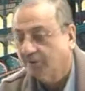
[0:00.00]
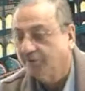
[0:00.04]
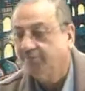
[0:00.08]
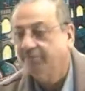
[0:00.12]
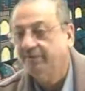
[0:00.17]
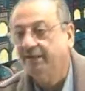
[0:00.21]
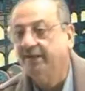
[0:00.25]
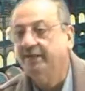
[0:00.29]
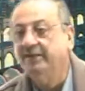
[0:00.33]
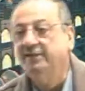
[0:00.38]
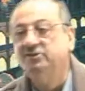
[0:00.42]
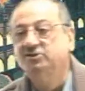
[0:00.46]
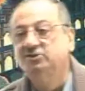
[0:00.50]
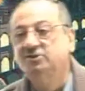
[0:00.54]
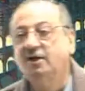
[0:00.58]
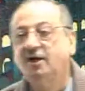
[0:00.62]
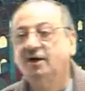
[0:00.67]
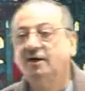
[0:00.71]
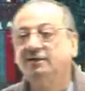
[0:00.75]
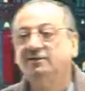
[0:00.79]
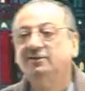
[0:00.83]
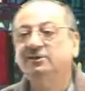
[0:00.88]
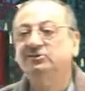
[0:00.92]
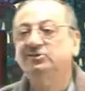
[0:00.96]
So if they
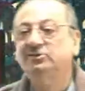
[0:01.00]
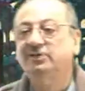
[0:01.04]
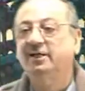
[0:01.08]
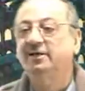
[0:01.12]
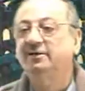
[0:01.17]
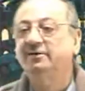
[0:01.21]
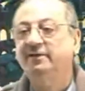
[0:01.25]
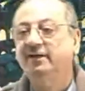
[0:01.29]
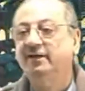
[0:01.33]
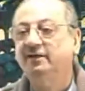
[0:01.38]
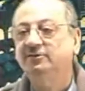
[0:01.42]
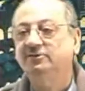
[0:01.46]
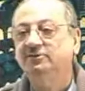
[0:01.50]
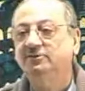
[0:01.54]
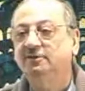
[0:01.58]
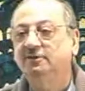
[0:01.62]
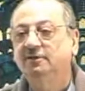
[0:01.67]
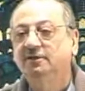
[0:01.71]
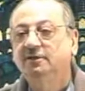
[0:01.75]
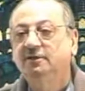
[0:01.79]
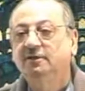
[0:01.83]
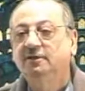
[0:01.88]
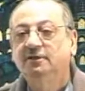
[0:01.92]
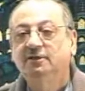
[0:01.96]
start the sentence,
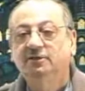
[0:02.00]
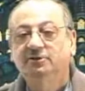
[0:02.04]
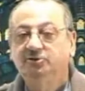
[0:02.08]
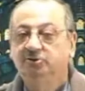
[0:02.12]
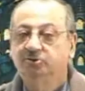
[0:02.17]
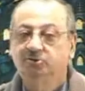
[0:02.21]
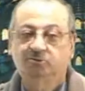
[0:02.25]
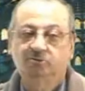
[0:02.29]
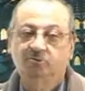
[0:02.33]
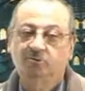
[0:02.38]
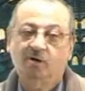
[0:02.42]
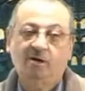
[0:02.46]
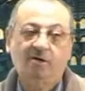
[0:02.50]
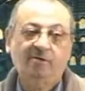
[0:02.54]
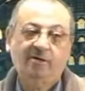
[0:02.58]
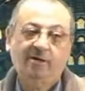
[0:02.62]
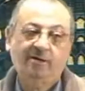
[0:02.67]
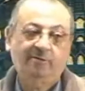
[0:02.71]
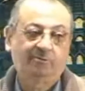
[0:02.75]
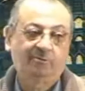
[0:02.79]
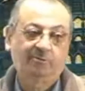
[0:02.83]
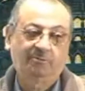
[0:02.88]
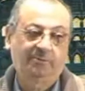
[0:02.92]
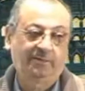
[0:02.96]
you do not
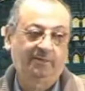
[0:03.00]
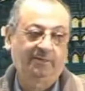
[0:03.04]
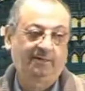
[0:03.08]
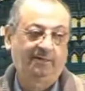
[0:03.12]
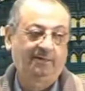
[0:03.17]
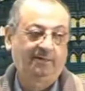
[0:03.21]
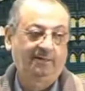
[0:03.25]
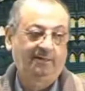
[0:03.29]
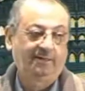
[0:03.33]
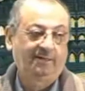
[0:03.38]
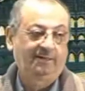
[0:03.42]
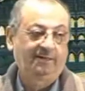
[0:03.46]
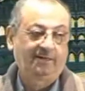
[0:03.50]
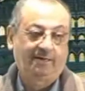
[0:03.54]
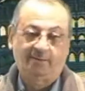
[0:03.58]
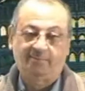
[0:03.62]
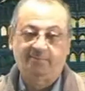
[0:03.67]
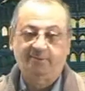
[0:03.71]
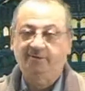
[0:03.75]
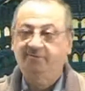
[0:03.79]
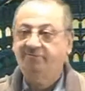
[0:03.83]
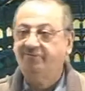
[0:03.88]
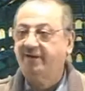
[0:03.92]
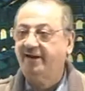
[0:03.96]
have to be
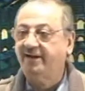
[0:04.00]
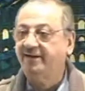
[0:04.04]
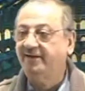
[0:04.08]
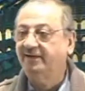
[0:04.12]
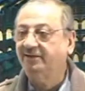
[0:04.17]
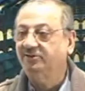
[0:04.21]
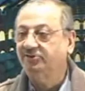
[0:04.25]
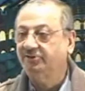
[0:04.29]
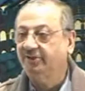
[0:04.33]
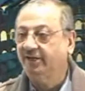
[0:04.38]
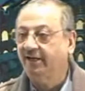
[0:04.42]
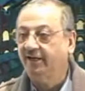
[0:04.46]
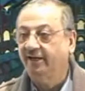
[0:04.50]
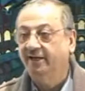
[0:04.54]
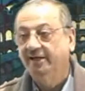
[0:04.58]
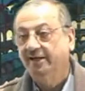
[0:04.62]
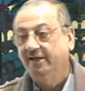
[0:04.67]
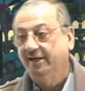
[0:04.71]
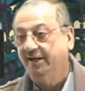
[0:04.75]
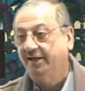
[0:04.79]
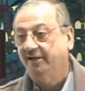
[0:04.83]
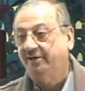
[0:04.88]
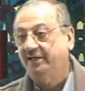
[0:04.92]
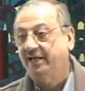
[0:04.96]
gabrified and say
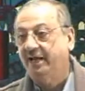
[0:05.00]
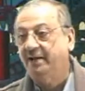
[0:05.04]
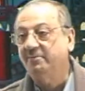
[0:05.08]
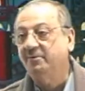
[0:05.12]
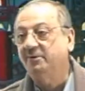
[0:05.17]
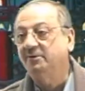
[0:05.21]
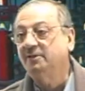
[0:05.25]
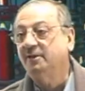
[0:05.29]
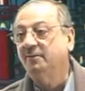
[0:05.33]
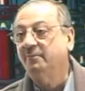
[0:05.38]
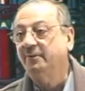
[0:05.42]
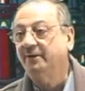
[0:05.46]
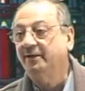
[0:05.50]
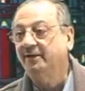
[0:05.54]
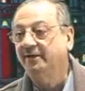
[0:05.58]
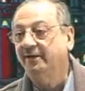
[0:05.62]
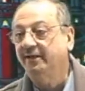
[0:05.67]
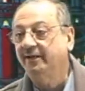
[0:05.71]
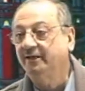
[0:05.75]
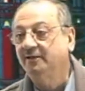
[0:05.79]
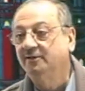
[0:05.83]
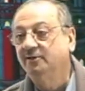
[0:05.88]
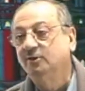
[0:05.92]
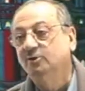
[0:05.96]
it came in the
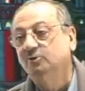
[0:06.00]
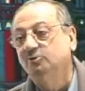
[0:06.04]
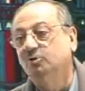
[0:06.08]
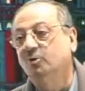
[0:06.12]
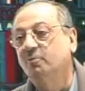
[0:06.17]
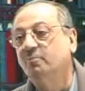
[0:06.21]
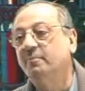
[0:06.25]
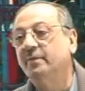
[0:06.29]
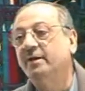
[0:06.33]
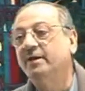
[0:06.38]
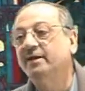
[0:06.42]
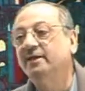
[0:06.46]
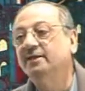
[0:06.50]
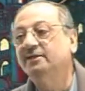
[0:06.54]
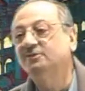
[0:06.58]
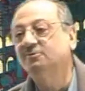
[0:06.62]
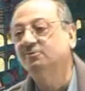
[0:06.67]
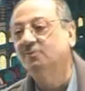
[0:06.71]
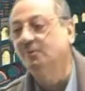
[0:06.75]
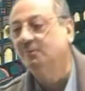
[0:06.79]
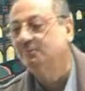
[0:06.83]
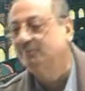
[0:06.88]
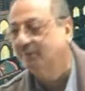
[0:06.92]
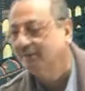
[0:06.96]
beginning, so min
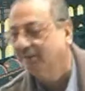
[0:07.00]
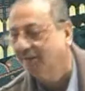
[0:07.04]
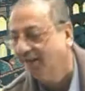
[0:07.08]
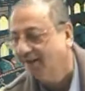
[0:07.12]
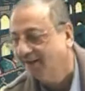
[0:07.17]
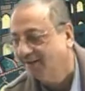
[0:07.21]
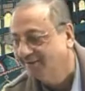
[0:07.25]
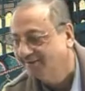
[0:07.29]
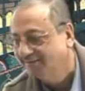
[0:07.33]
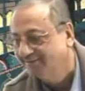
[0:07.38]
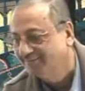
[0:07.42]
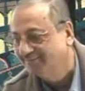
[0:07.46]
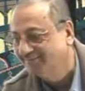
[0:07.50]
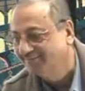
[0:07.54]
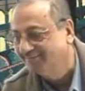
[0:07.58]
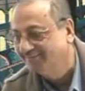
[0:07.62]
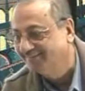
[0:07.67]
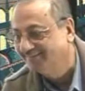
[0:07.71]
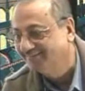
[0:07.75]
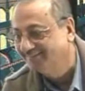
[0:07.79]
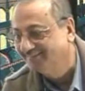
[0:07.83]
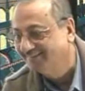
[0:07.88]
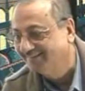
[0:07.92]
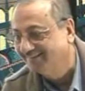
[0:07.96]
is mubtada.
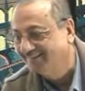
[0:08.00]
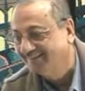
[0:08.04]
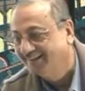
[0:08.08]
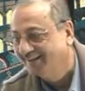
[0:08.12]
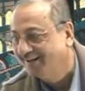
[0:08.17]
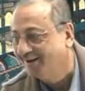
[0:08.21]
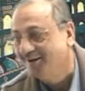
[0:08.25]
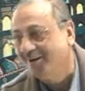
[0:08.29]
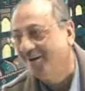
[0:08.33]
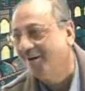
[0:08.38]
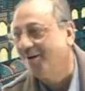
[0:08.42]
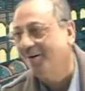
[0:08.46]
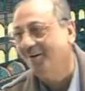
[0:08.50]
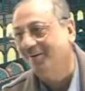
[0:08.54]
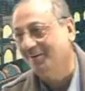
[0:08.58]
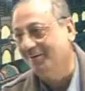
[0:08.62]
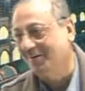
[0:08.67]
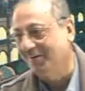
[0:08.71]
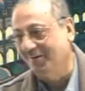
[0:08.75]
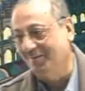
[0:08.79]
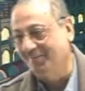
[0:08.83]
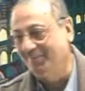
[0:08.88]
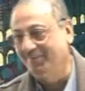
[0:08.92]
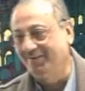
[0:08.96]

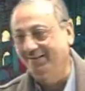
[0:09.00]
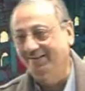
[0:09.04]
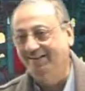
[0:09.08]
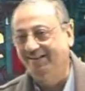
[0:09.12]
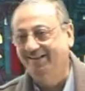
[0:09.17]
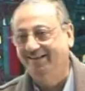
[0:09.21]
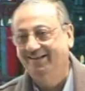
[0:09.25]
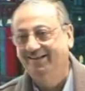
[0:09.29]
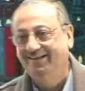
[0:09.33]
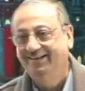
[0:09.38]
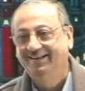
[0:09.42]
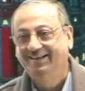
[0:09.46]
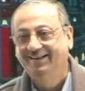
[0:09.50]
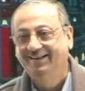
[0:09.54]
No, brother.